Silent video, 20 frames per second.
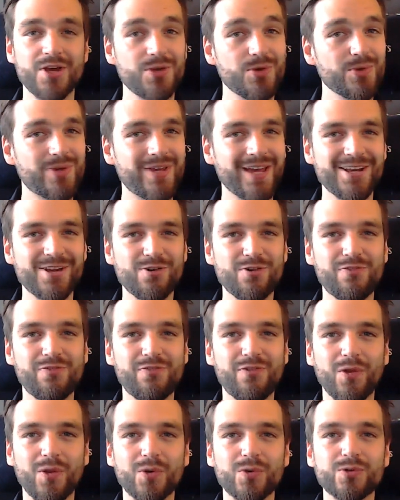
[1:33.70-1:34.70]
You can now
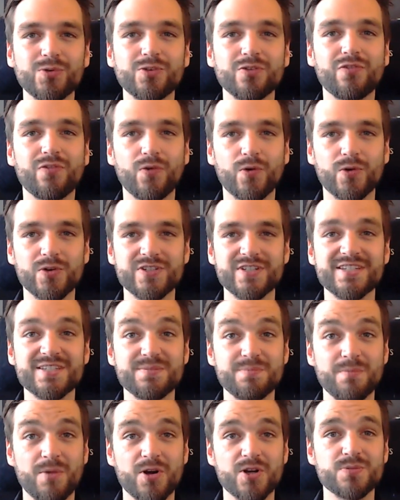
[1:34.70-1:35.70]
follow the 4C
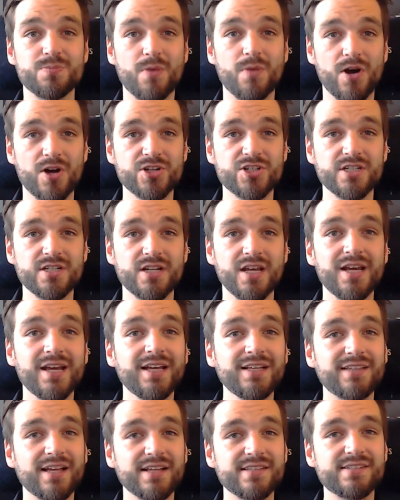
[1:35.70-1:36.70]
Smart Margin
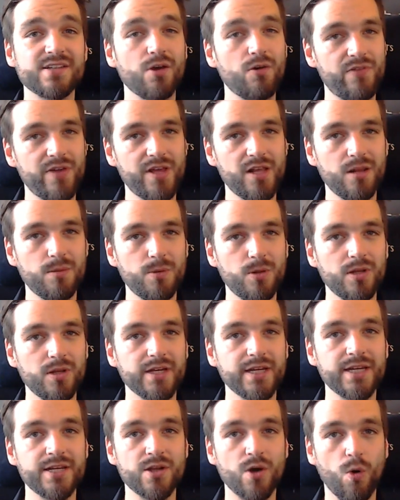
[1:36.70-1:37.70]
that's available
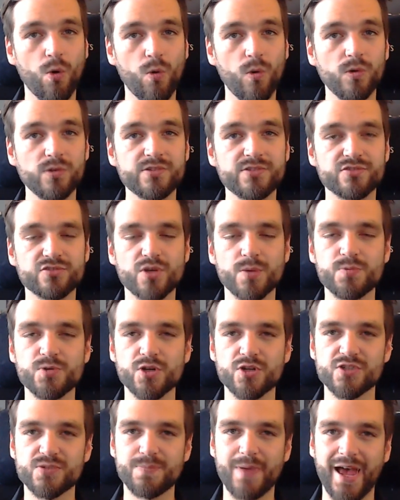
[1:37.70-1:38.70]
in all the
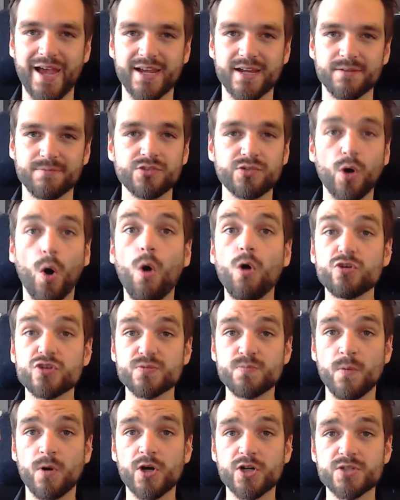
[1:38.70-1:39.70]
subscriptions pack. So our
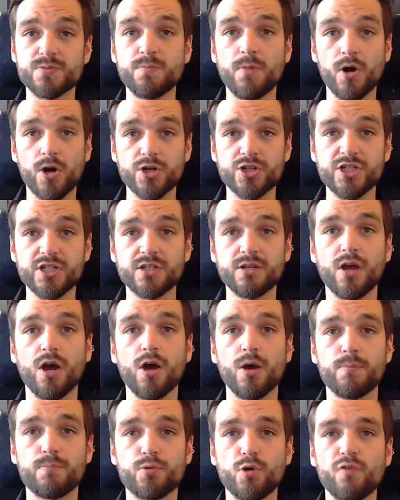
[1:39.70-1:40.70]
Smart Margin
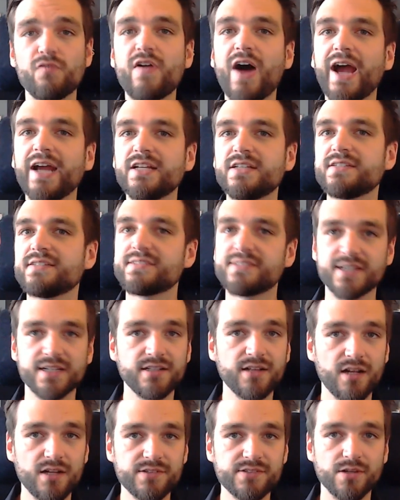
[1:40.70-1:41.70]
provides
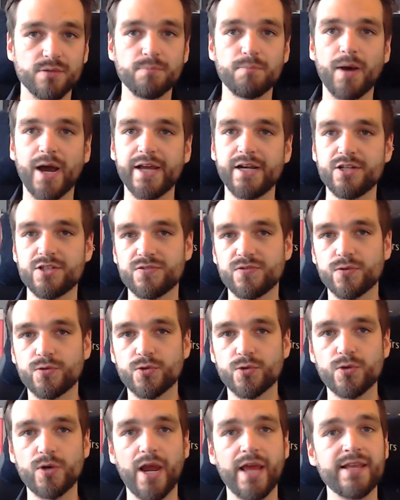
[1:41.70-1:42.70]
signals on Binance
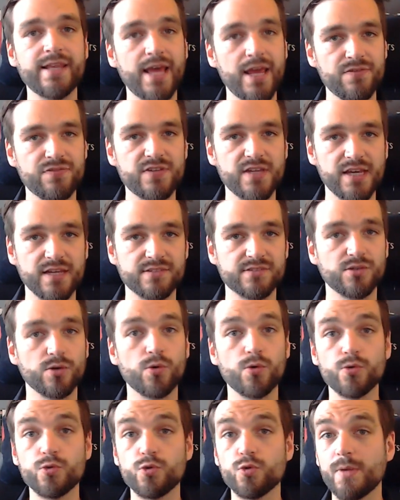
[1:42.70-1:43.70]
Futures and FTX.
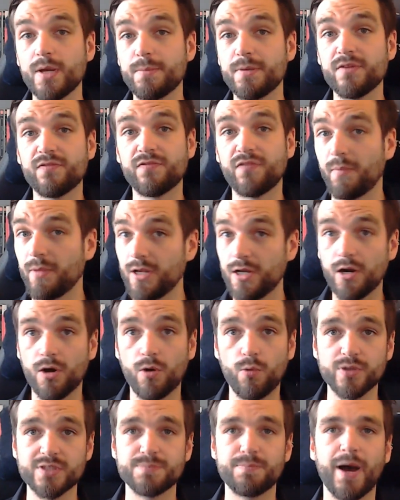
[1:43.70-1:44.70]
So you may be familiar
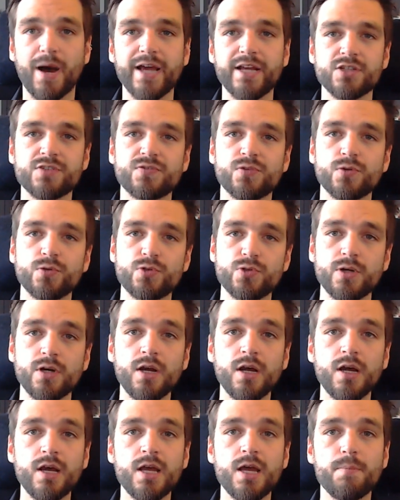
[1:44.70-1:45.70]
with Binance Futures,
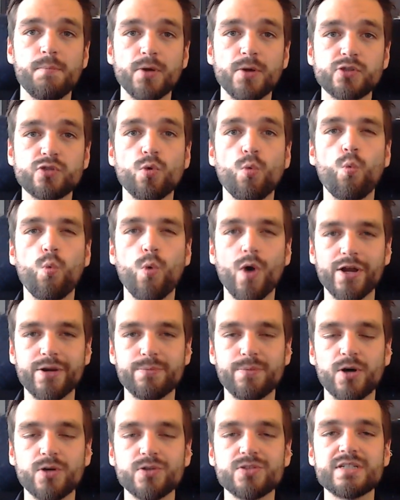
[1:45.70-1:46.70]
but what
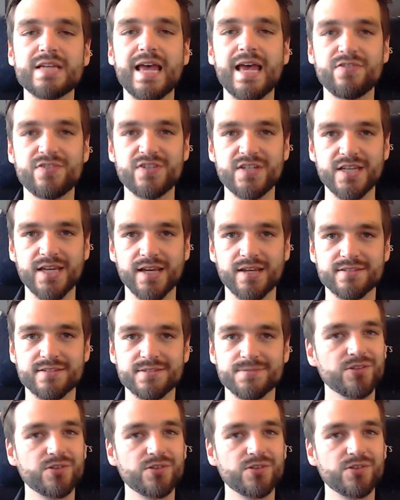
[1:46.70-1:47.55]
about FTX?